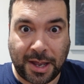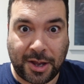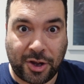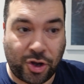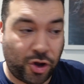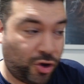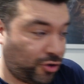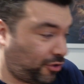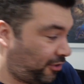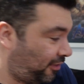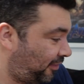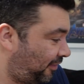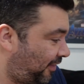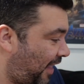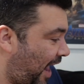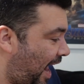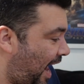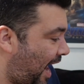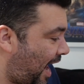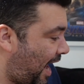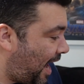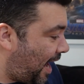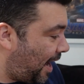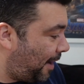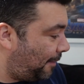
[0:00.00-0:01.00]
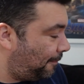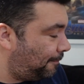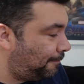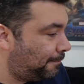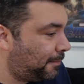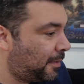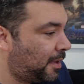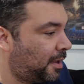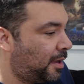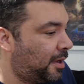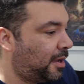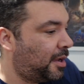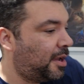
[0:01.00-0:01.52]
Good start.
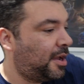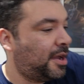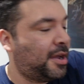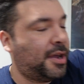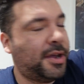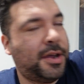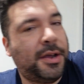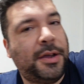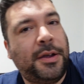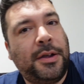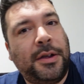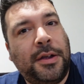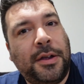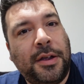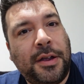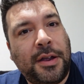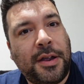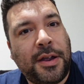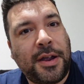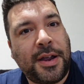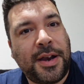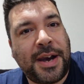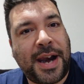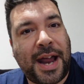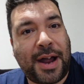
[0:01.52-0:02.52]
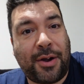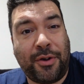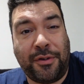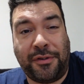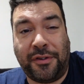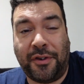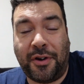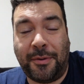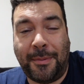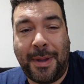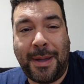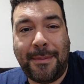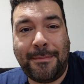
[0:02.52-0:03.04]
Now if you
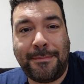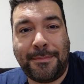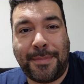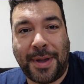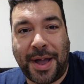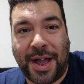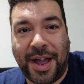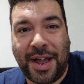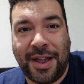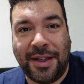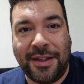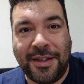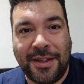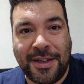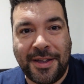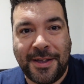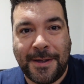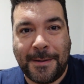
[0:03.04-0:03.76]
remember